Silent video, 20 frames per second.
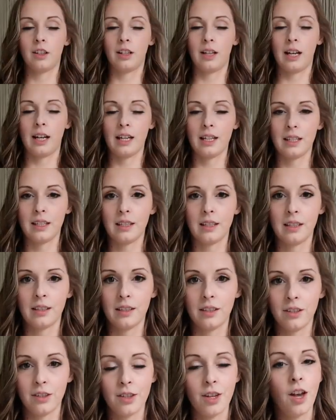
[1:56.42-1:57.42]
All right,
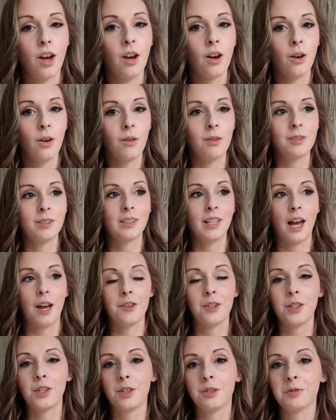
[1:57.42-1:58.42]
so now
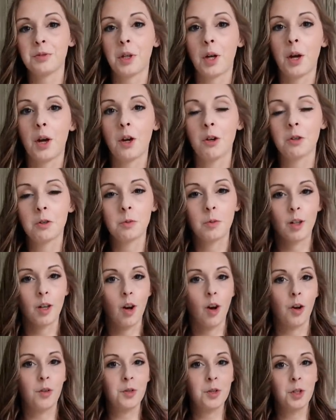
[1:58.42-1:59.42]
that you know where
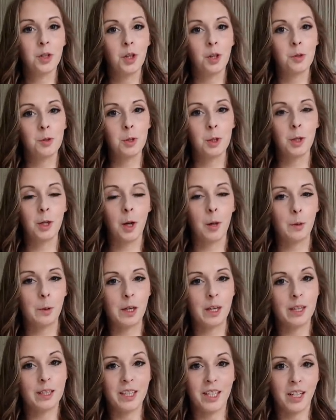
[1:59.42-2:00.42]
all the clothes are
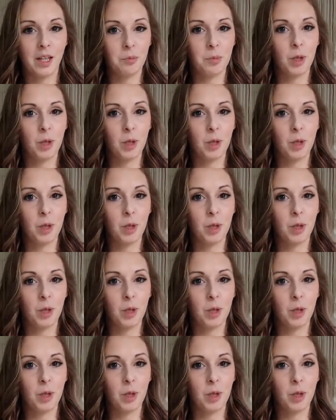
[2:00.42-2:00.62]
going that